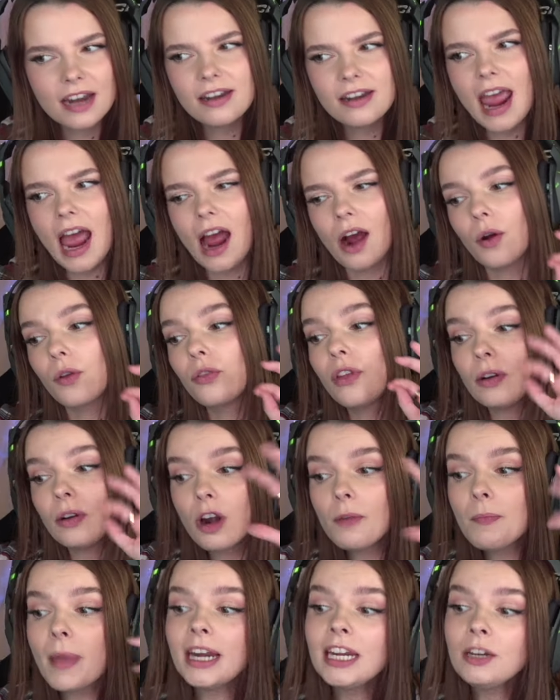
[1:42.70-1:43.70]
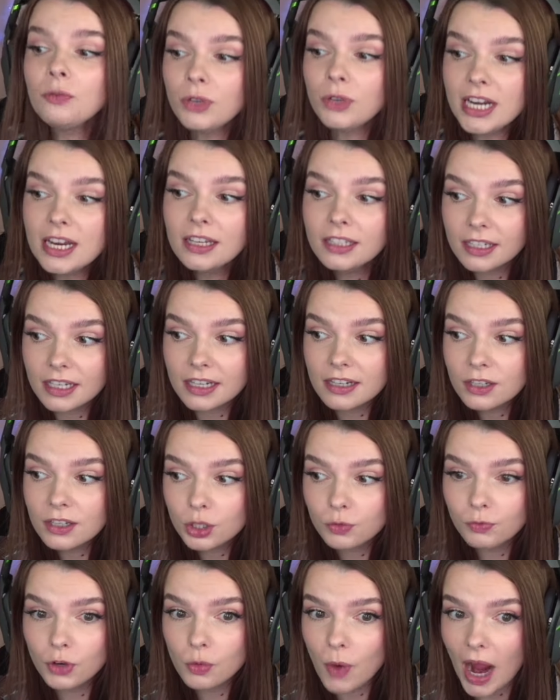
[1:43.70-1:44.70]
Now, there are many reasons
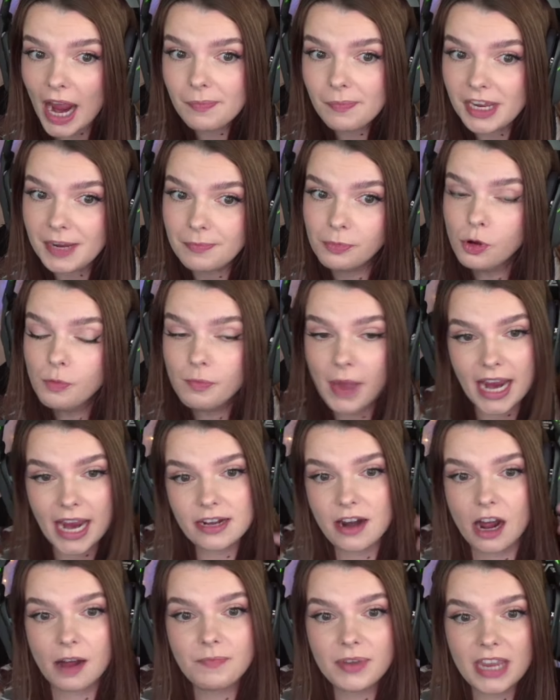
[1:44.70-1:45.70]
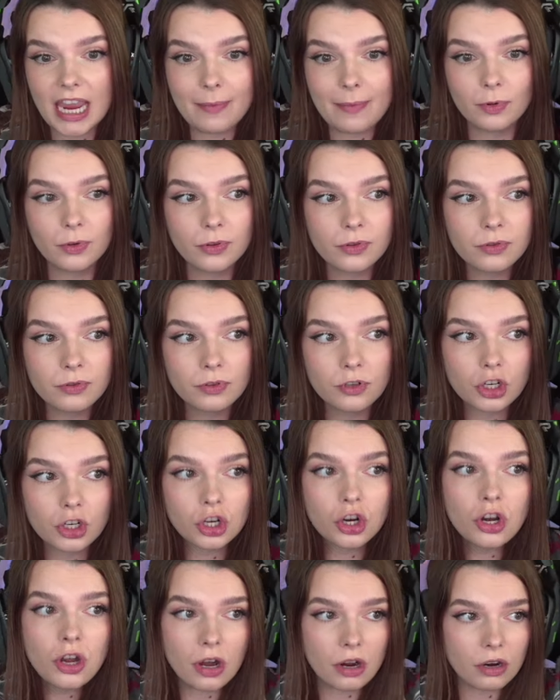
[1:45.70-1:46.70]
for why people might not be able to
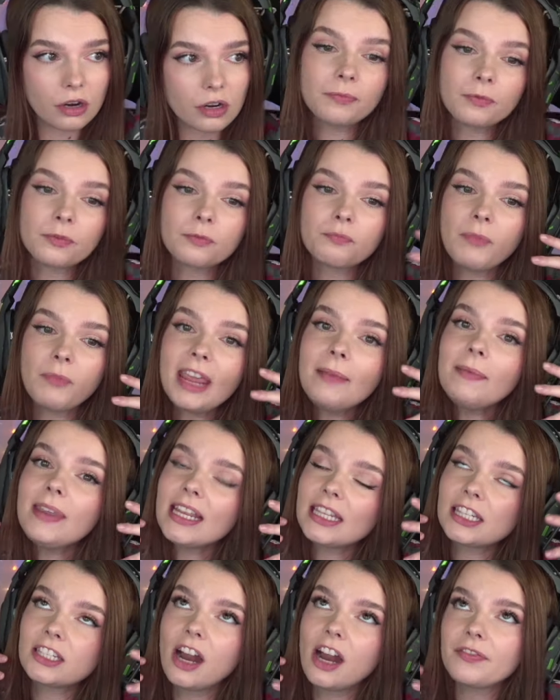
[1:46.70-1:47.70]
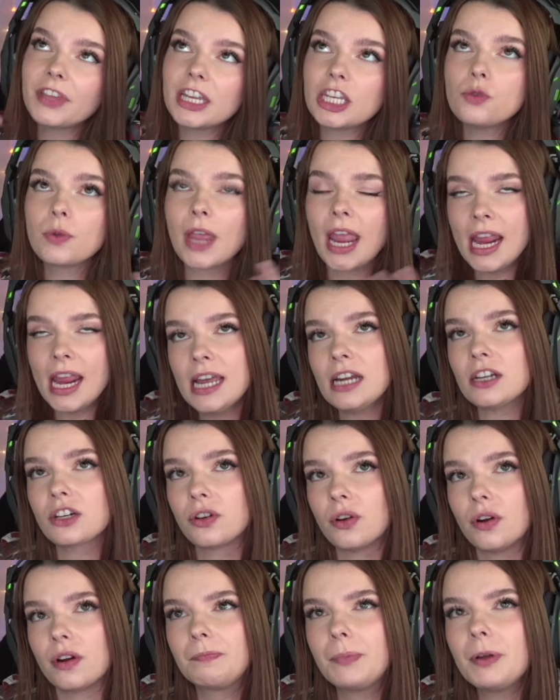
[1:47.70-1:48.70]
cook. Maybe it's not that you can't
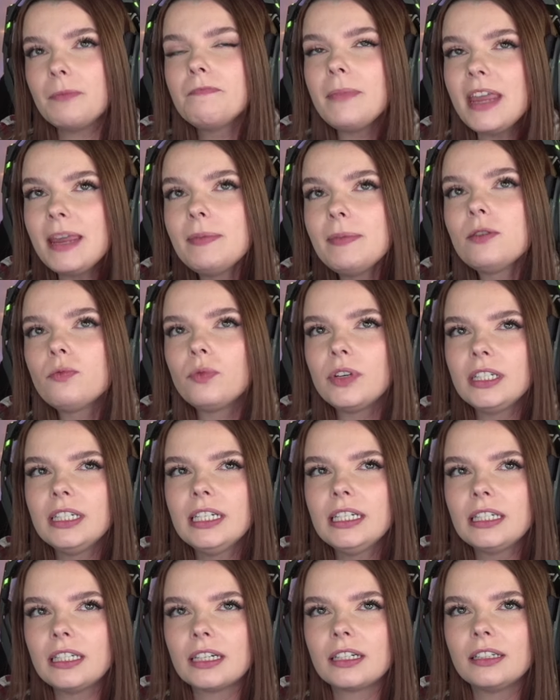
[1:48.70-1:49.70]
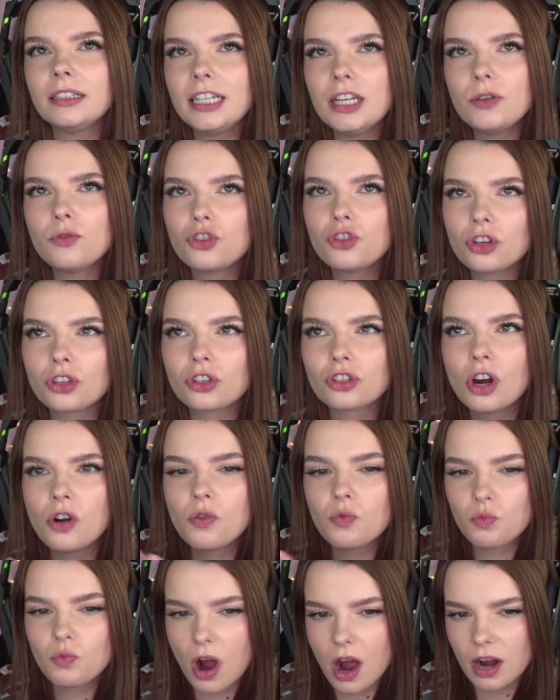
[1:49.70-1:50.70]
cook, but maybe realistically you just don't
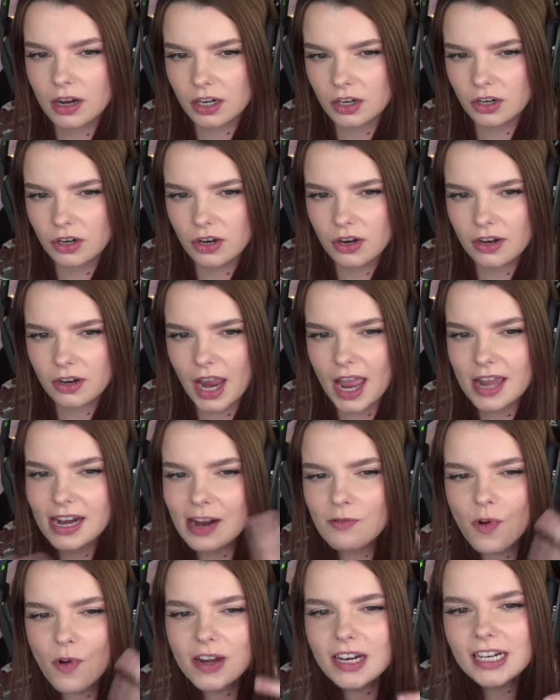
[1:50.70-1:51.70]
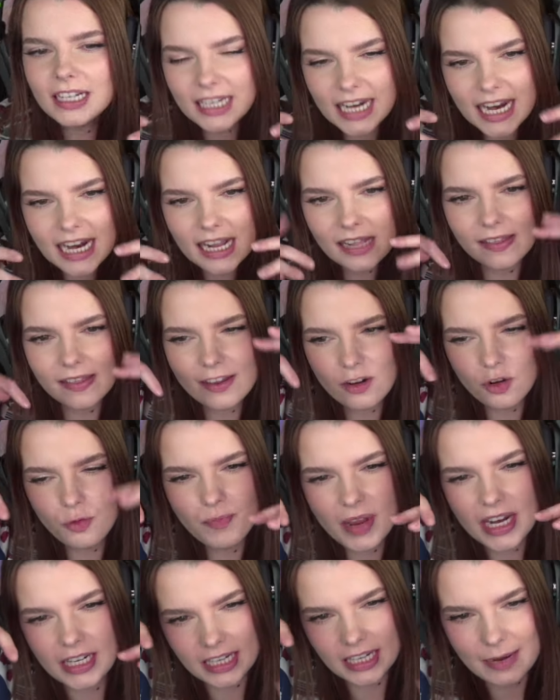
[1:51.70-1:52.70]
want to cook. And I want to dig a little
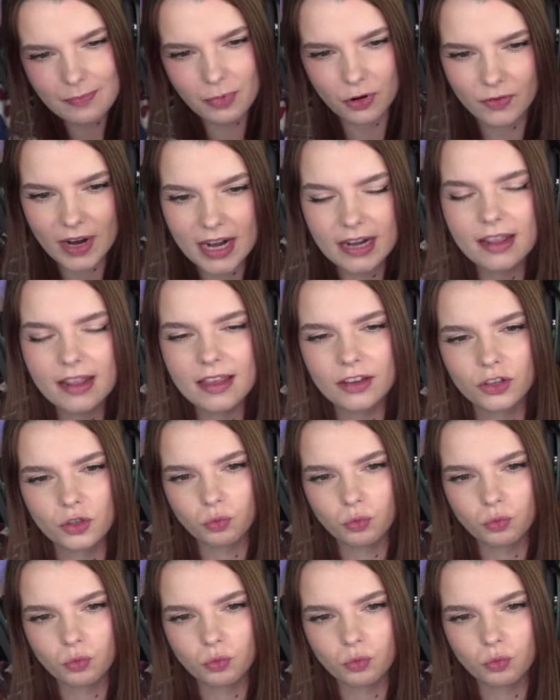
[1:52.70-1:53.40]
bit deeper into this,